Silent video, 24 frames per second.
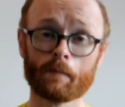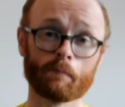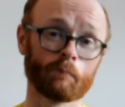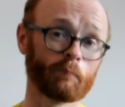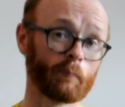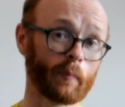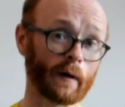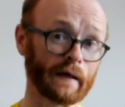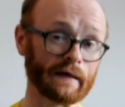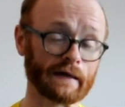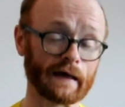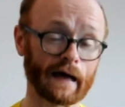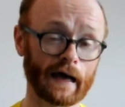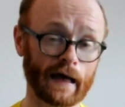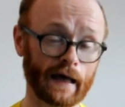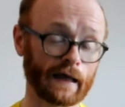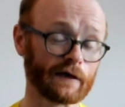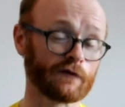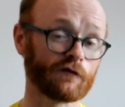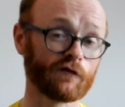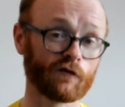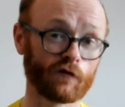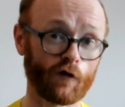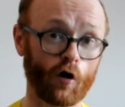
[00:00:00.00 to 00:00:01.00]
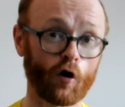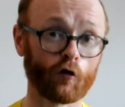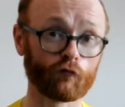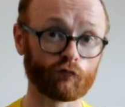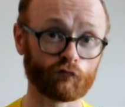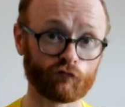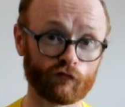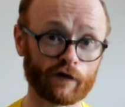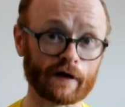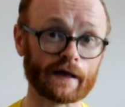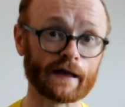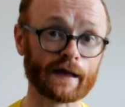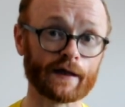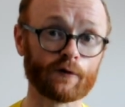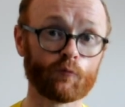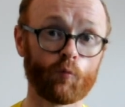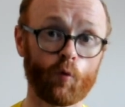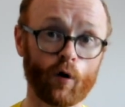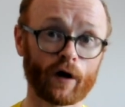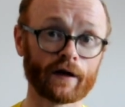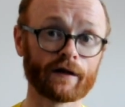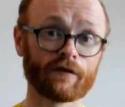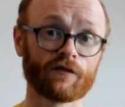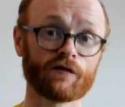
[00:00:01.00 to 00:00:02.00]
but it's not really
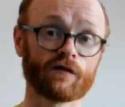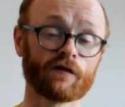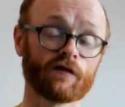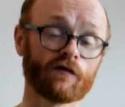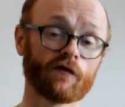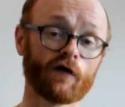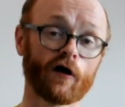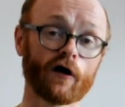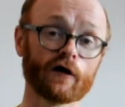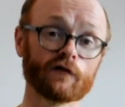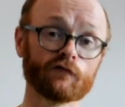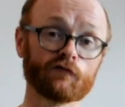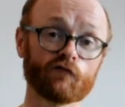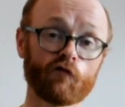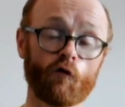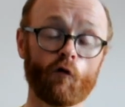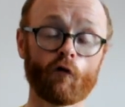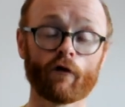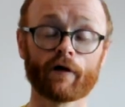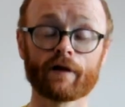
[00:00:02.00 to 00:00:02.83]
what it's designed for.